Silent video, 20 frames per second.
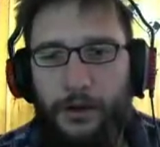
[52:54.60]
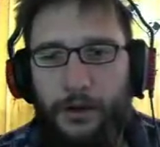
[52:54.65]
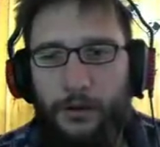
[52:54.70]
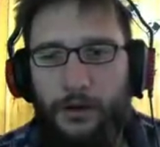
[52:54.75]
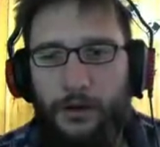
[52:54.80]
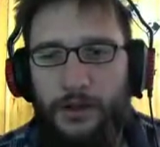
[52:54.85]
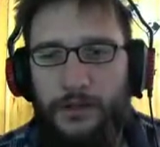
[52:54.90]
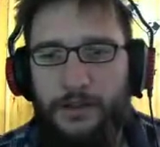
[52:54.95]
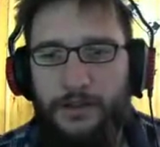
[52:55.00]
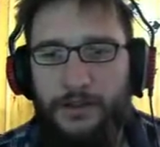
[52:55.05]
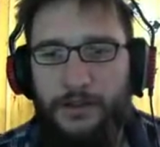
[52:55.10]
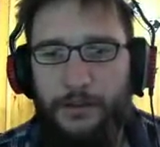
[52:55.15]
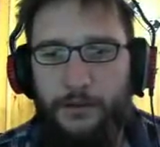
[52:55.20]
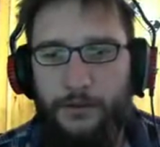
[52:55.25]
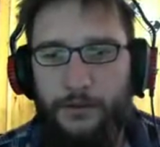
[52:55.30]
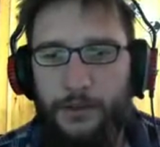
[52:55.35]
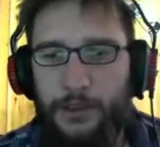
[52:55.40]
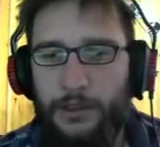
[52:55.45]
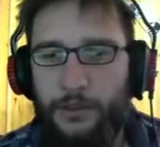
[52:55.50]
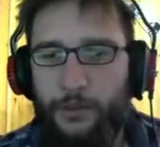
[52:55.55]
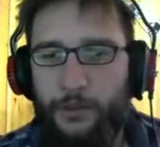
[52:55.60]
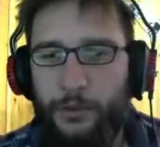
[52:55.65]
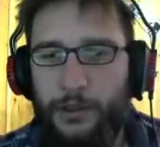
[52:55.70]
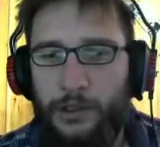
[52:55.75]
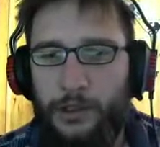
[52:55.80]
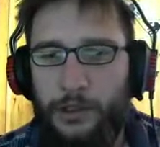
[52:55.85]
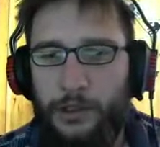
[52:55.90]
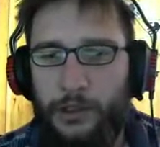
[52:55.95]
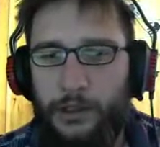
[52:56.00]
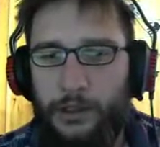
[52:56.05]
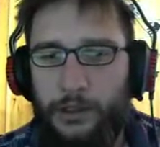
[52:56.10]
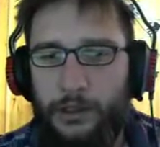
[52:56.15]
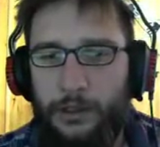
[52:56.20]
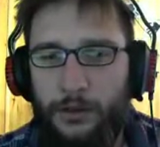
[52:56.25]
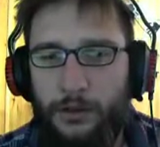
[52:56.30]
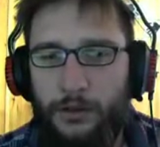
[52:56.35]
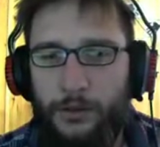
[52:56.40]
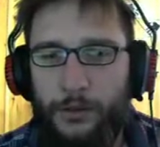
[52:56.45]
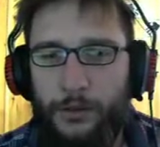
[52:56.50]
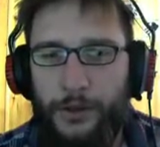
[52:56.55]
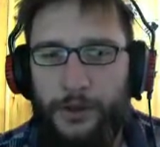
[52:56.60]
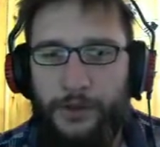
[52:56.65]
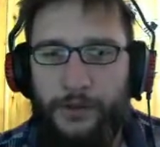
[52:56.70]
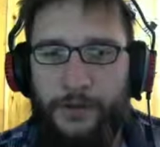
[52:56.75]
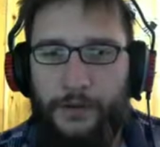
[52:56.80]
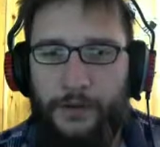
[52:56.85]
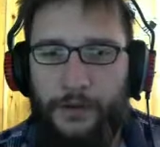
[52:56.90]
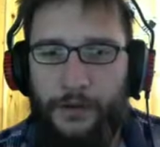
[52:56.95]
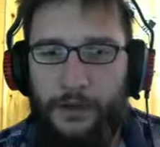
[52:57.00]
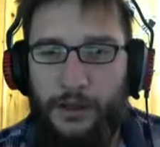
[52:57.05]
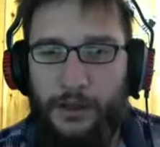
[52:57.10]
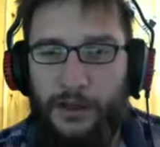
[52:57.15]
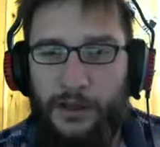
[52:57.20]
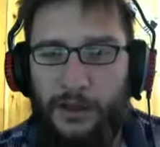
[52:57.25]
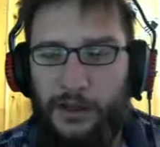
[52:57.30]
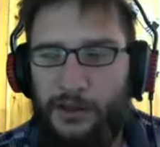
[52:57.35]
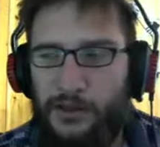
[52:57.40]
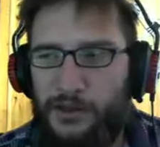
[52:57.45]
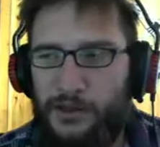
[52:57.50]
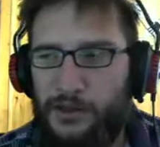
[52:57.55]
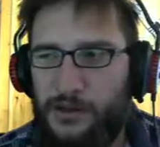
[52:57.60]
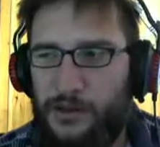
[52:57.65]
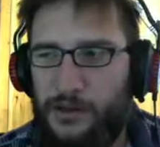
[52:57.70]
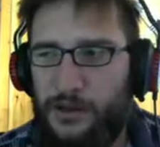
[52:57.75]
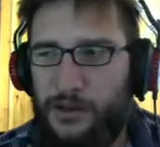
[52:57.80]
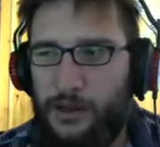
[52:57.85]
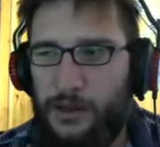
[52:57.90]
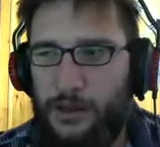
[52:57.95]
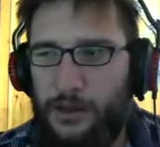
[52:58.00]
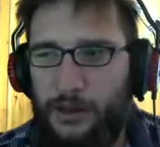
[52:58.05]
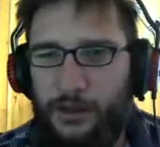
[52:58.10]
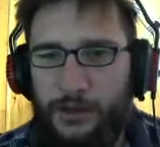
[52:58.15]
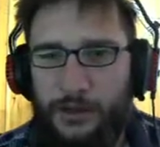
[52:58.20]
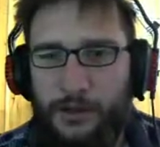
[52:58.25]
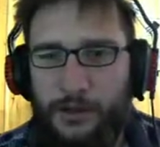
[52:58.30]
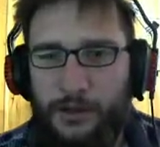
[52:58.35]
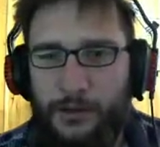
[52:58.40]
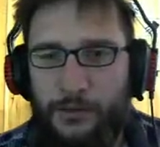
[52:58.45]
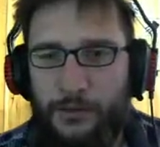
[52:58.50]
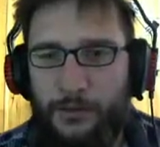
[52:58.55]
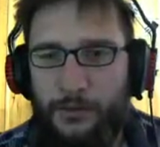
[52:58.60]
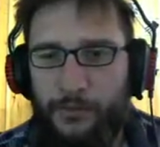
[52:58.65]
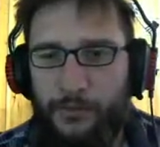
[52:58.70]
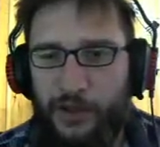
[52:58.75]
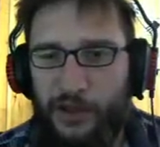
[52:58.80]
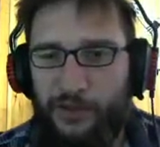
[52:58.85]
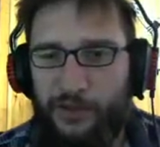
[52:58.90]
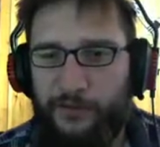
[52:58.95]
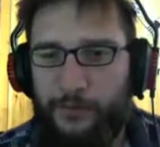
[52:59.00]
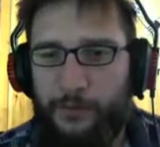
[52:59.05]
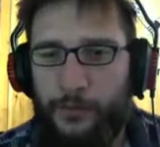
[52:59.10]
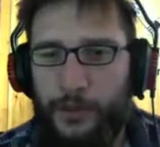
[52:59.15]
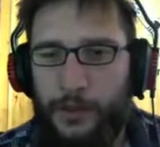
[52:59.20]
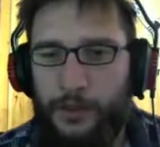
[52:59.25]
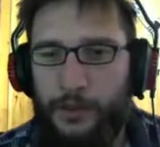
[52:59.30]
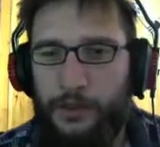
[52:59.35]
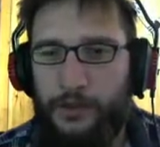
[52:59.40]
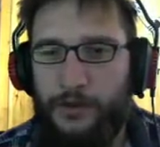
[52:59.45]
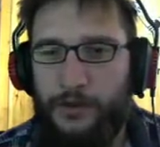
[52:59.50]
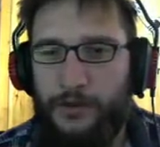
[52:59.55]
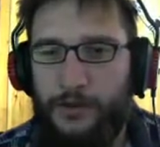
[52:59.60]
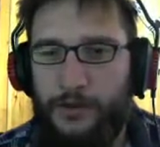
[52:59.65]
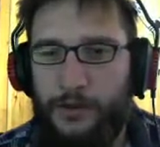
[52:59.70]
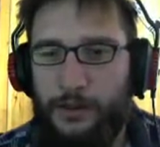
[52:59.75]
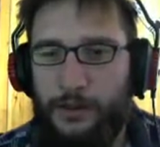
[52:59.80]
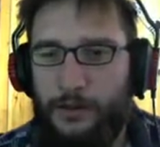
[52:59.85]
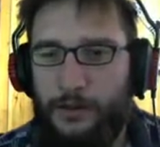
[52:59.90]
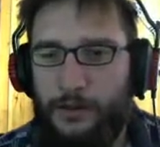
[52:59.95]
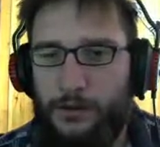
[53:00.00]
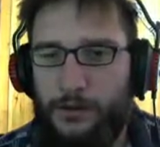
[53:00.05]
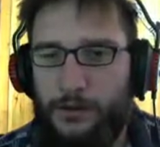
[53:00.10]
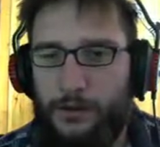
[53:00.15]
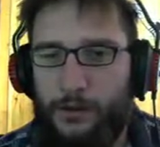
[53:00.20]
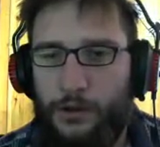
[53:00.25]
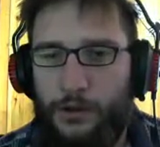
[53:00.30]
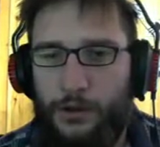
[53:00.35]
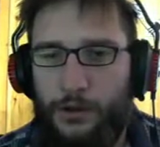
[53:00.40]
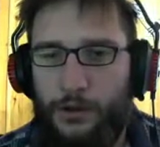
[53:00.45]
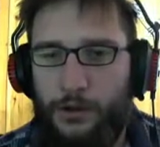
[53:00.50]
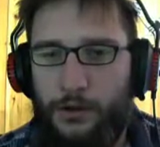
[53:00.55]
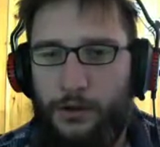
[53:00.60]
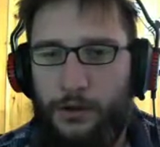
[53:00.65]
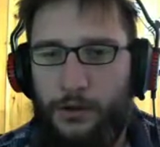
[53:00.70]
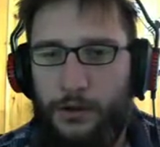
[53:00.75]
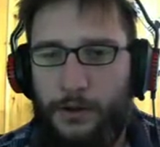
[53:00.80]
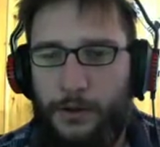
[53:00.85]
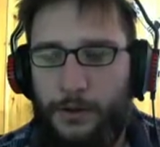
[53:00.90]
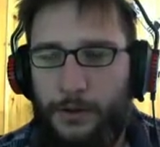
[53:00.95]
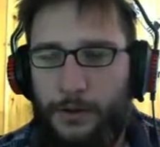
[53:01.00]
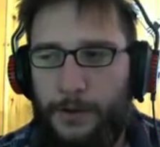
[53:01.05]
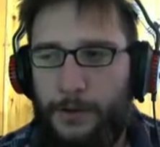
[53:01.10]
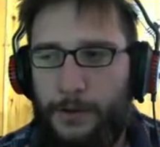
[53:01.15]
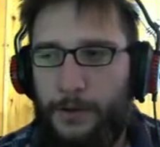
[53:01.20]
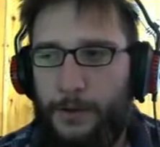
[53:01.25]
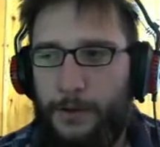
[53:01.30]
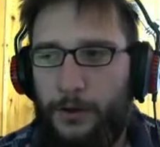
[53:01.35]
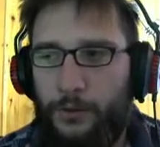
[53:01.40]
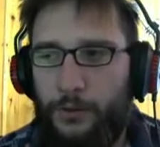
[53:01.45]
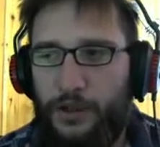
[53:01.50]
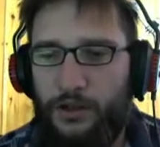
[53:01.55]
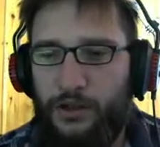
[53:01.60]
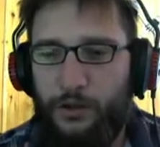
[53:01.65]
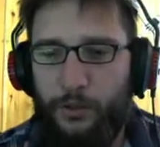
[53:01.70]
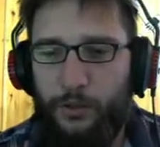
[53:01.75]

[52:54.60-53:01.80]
well, the Thief Guild will grant us a tiny bit of money at the start, so we go